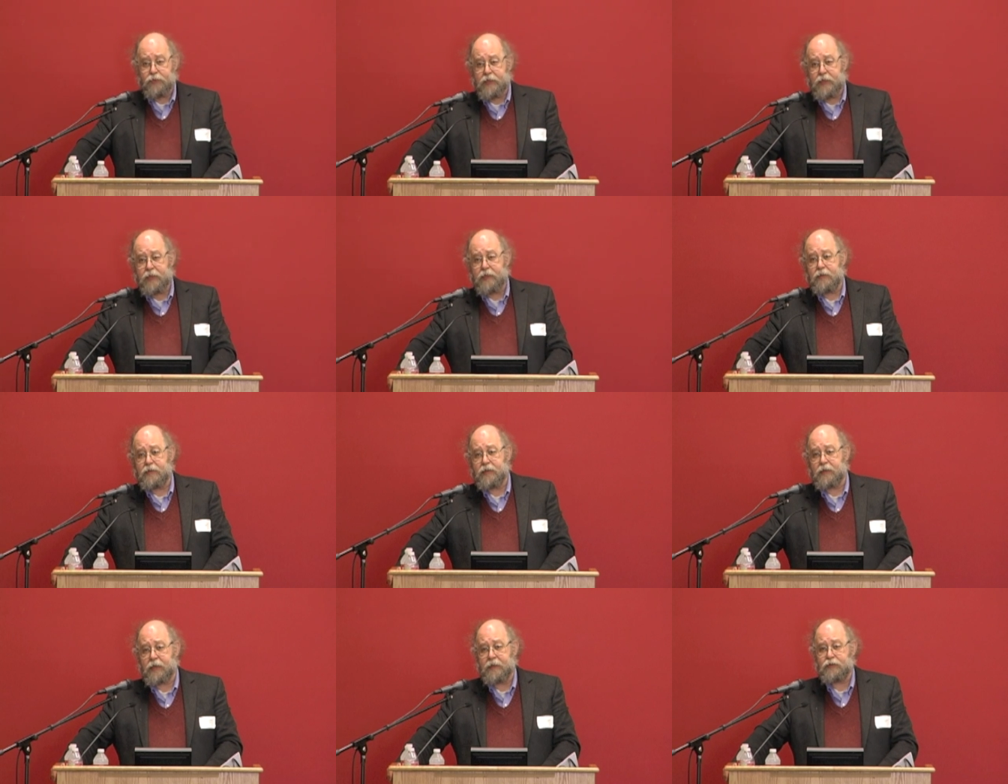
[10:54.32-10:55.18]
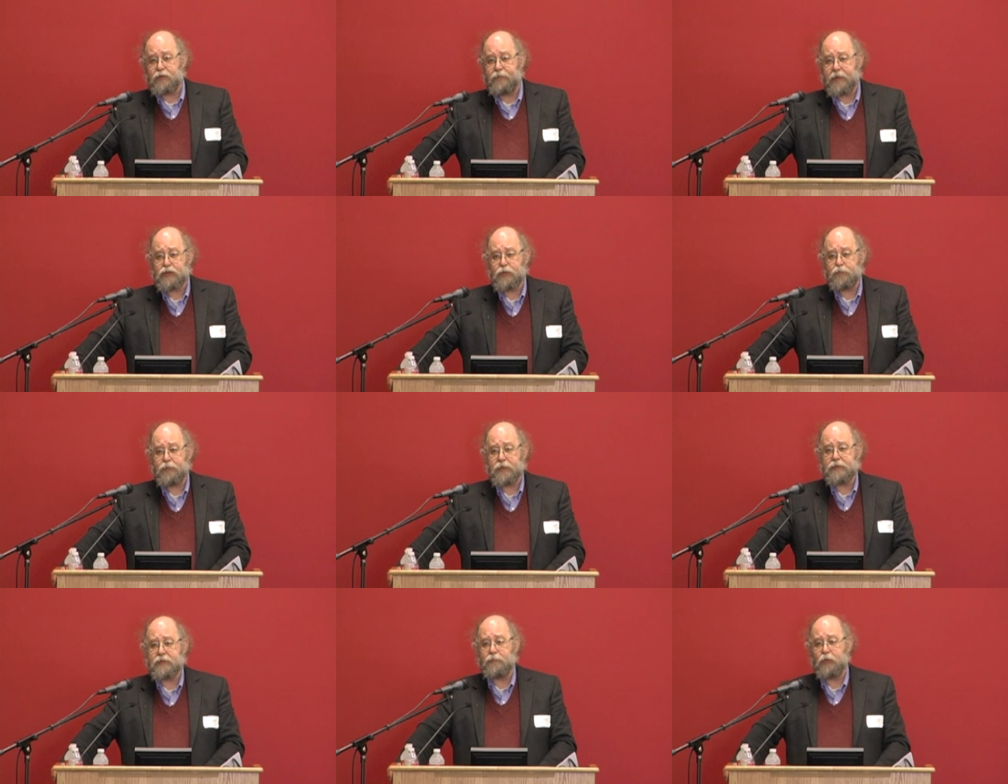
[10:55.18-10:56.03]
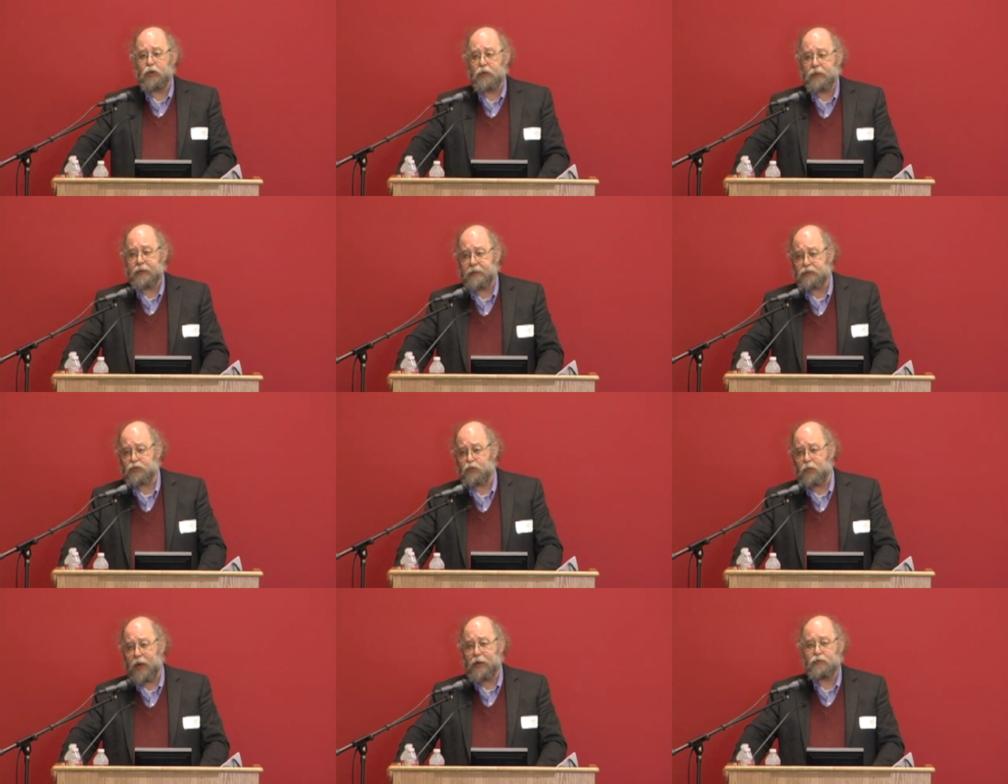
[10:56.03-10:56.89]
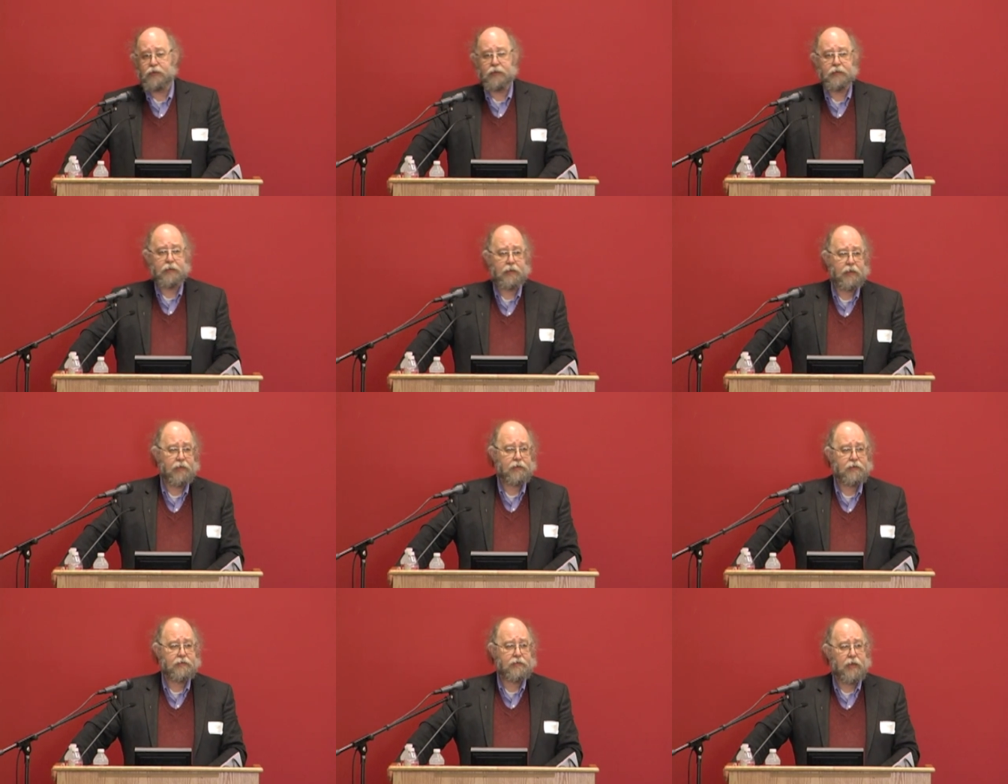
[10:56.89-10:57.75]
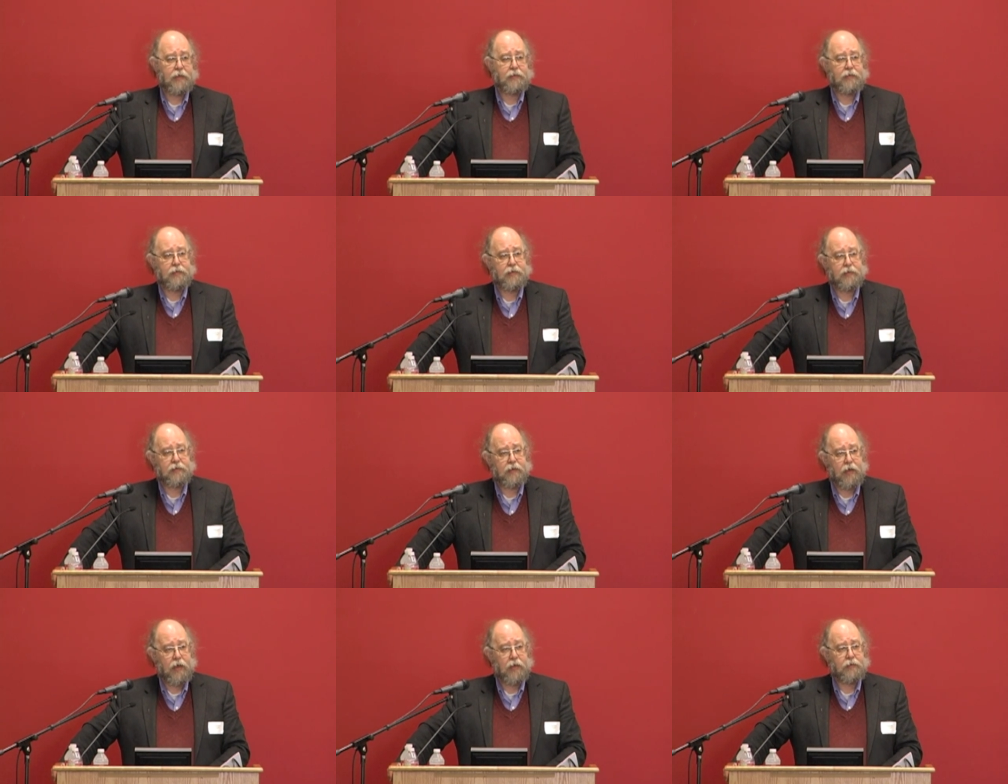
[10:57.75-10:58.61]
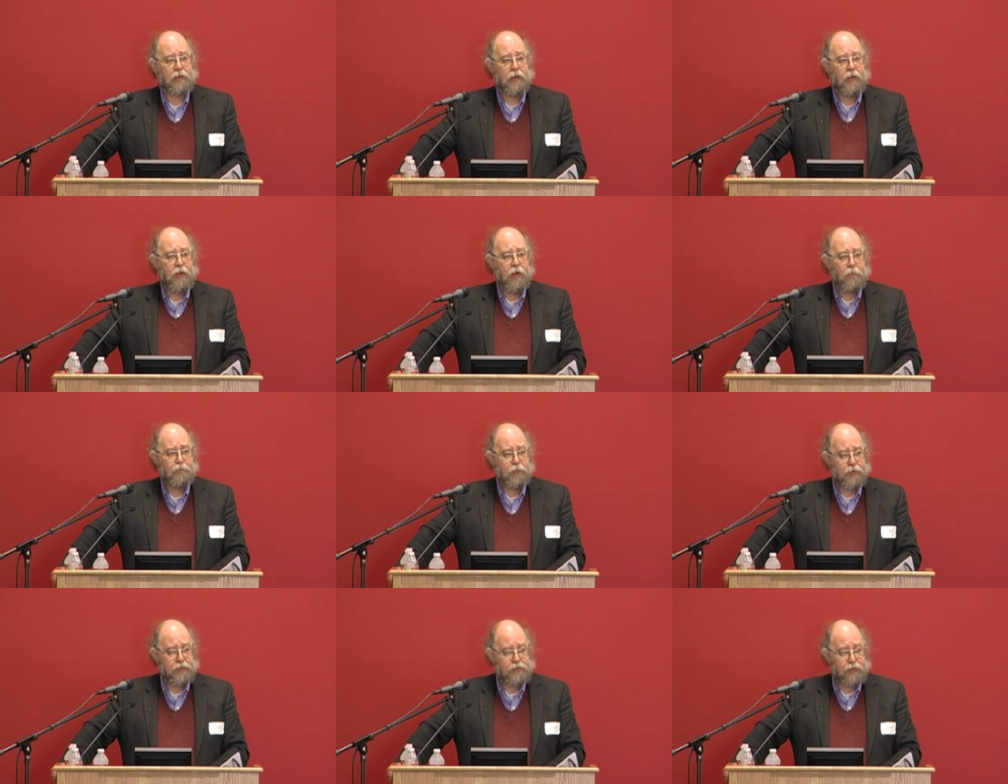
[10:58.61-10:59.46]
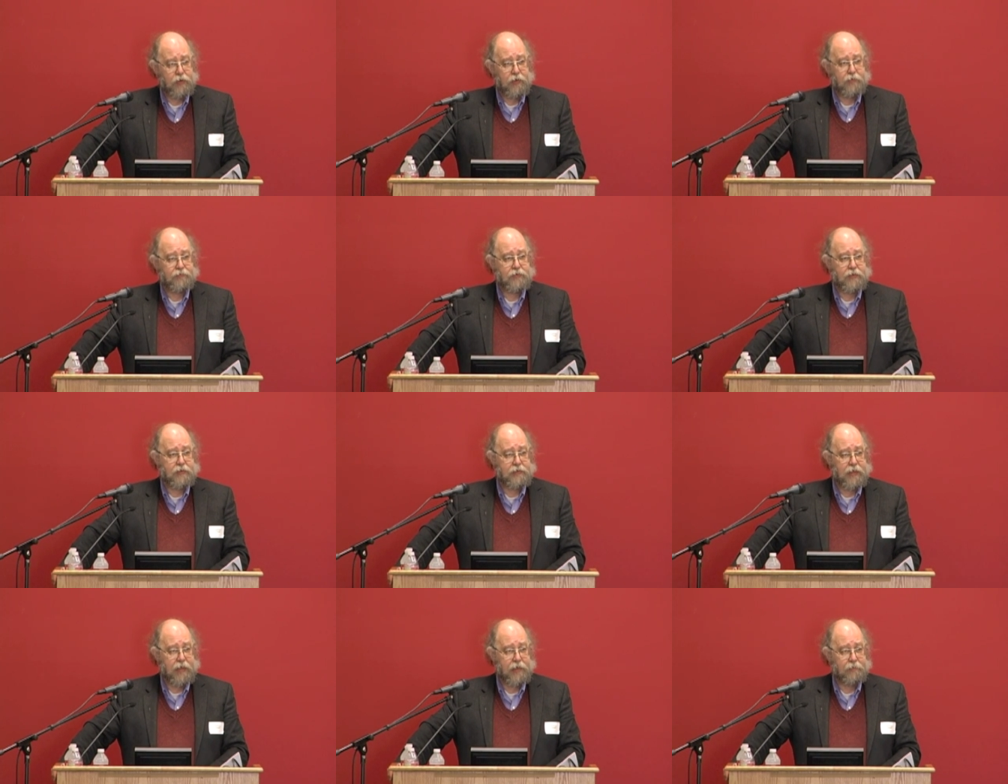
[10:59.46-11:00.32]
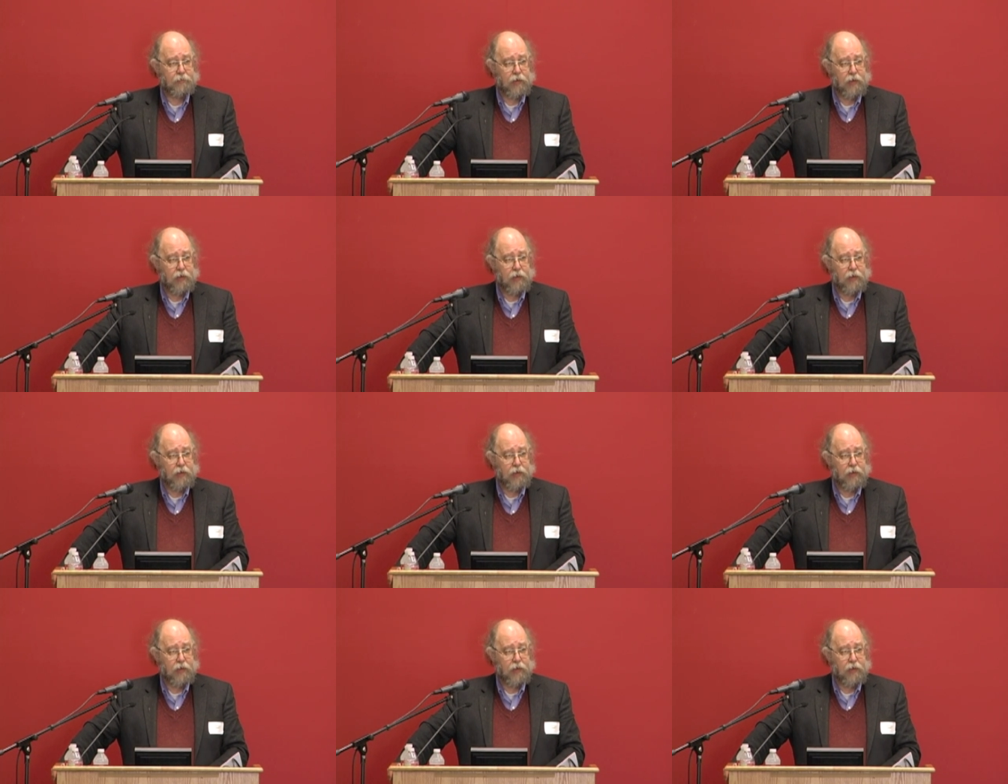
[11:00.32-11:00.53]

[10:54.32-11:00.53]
the conservation principle is grounded in this idea that God preserves the same,